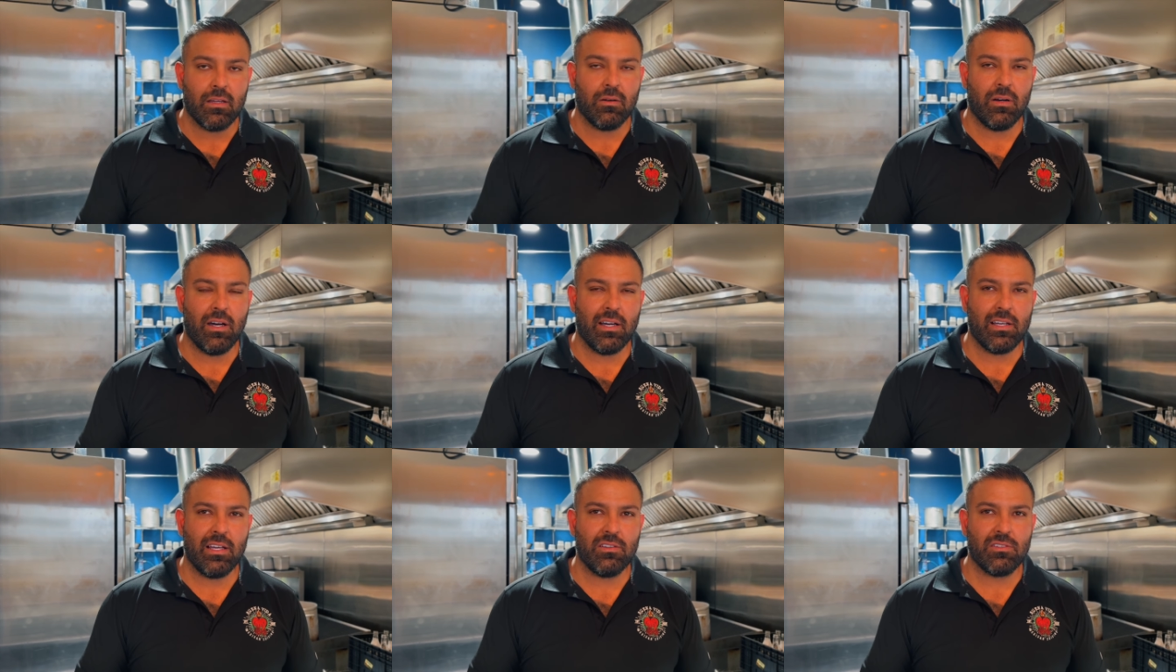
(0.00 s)
Well,
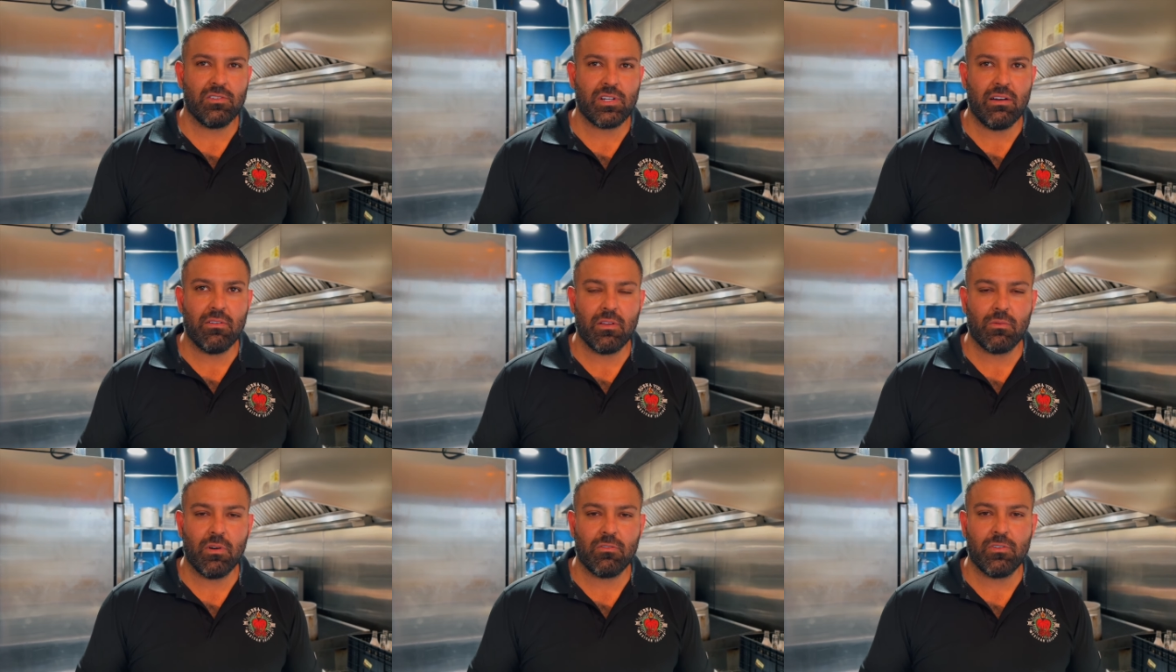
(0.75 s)
I, I, used to travel the
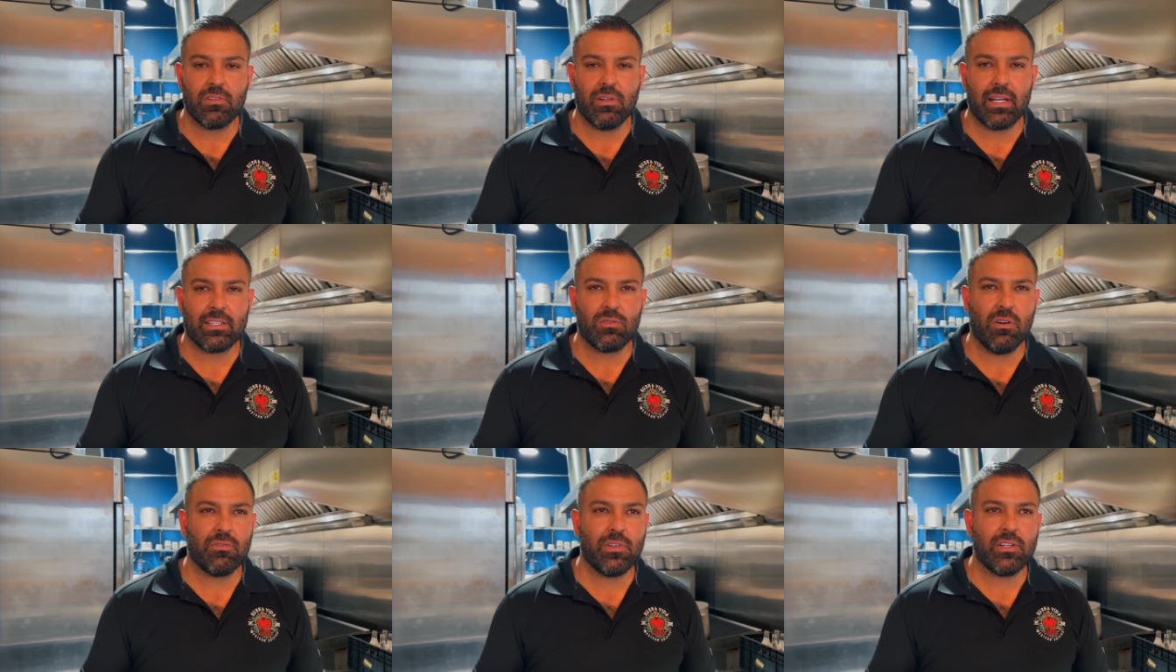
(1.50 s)
world for like
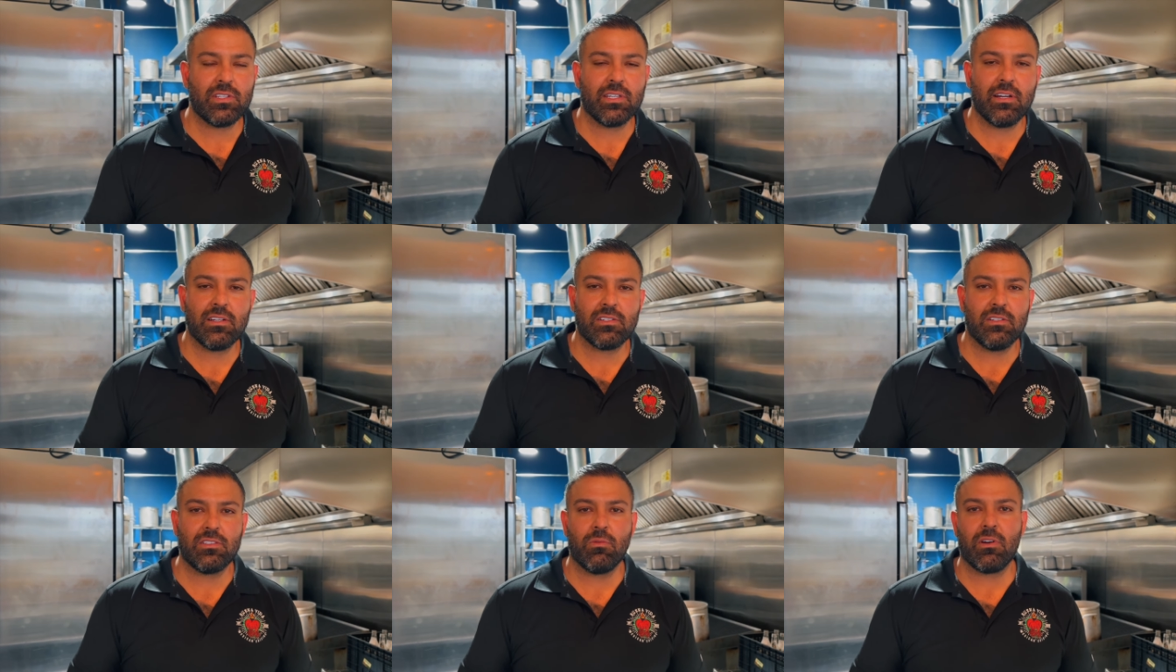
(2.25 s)
12, 13 years. I
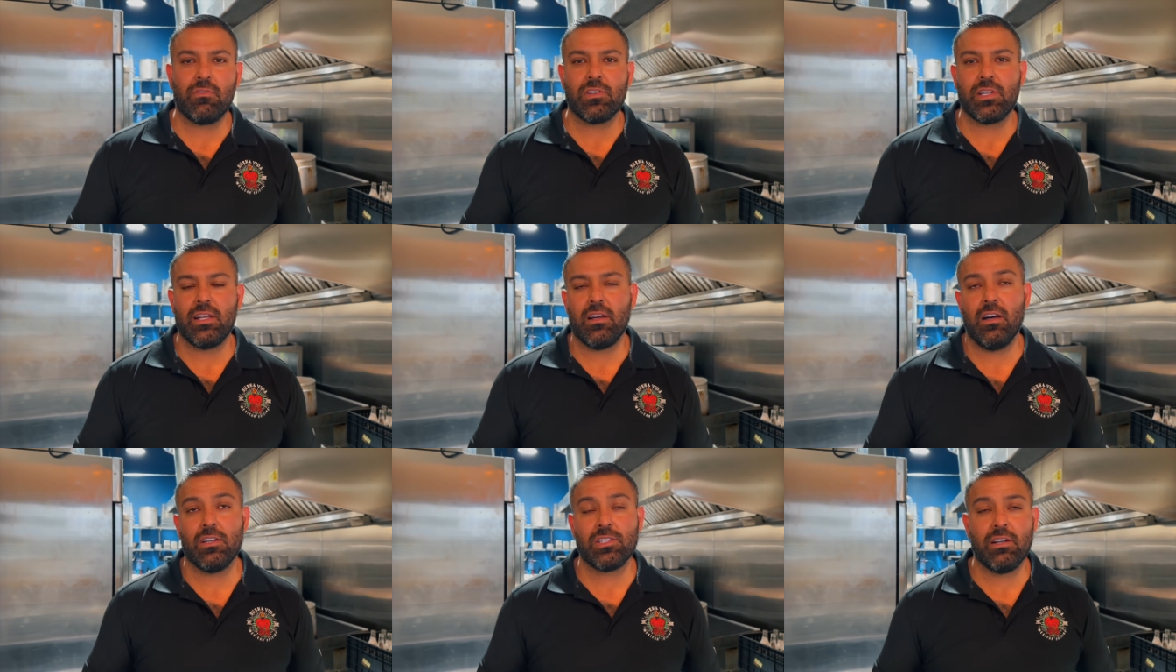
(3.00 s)
used to work for
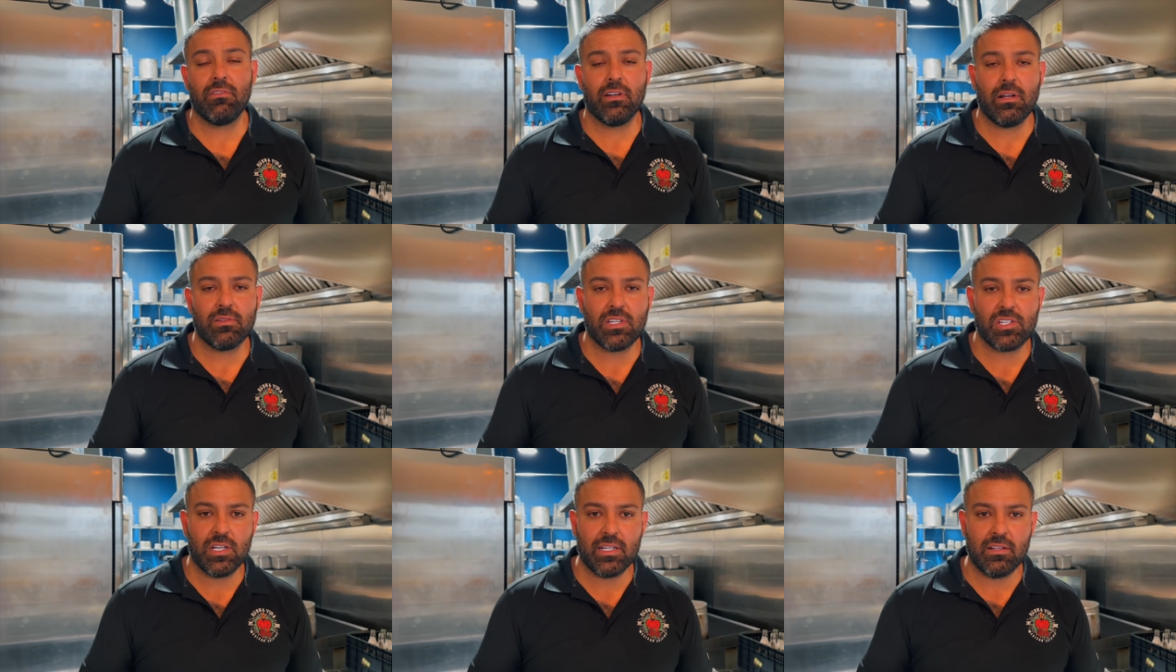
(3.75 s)
uh, Chevron. I was a
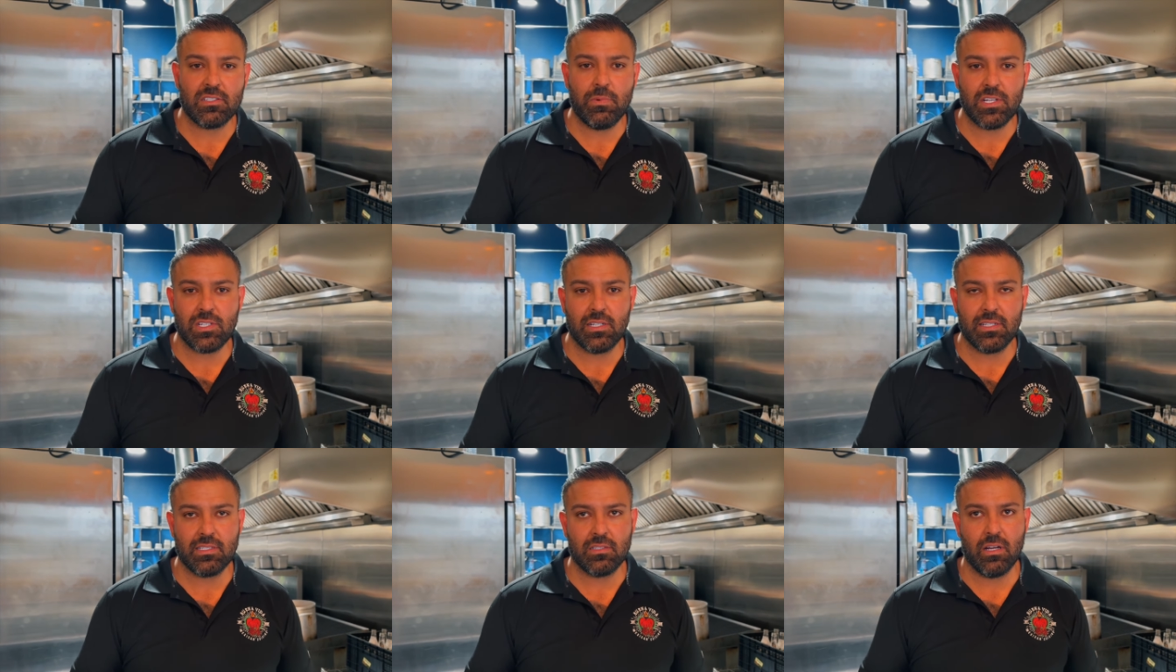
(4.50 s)
shutdown specialist.